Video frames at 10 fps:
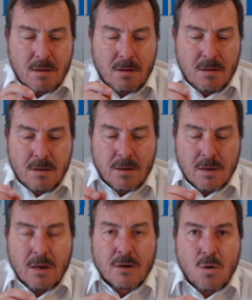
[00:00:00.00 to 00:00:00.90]

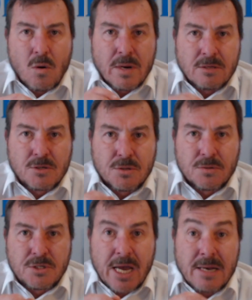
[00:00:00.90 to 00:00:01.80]
According to
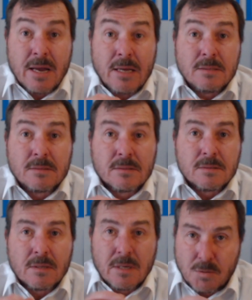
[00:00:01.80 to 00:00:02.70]
gender,
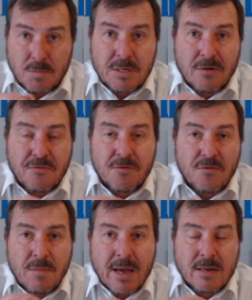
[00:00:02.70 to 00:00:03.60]
it will be different
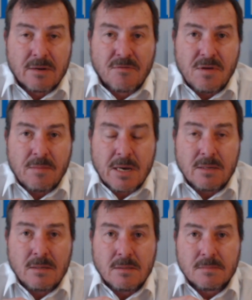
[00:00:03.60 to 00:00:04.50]
for male and female.